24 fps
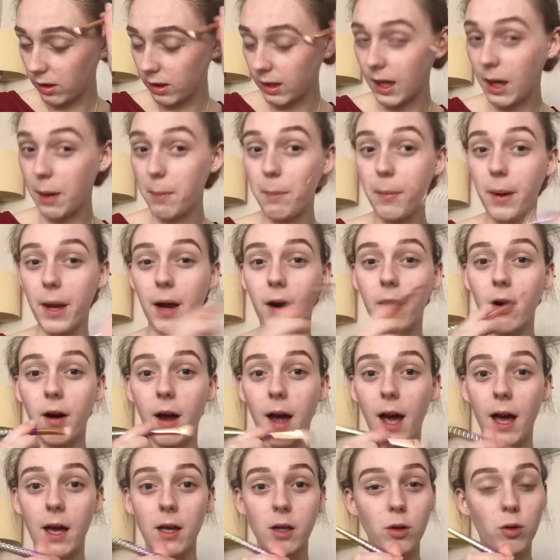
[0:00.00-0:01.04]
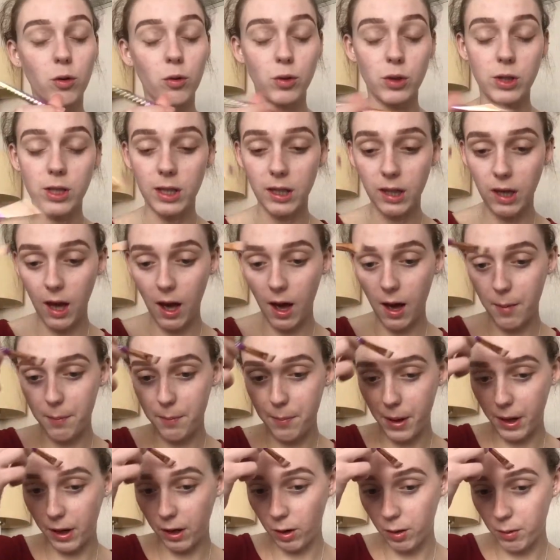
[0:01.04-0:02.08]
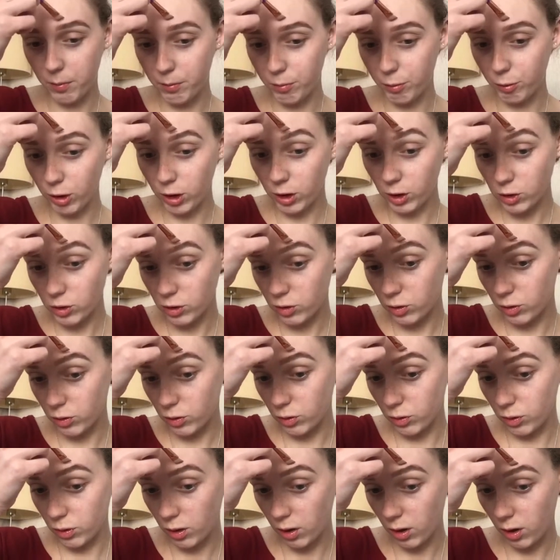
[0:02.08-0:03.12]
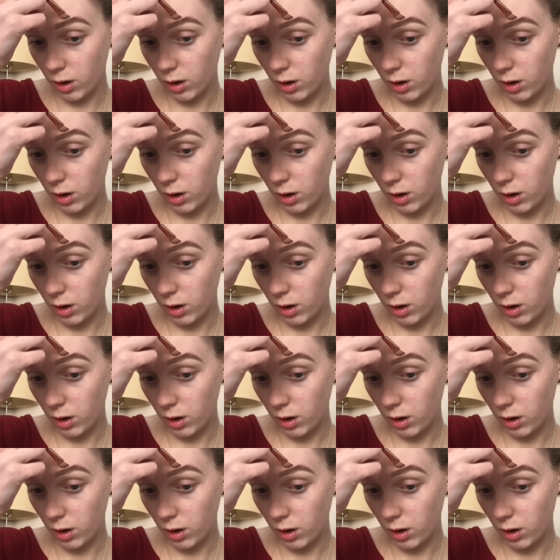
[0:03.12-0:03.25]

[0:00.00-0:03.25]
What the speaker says: get better at using a bigger brush to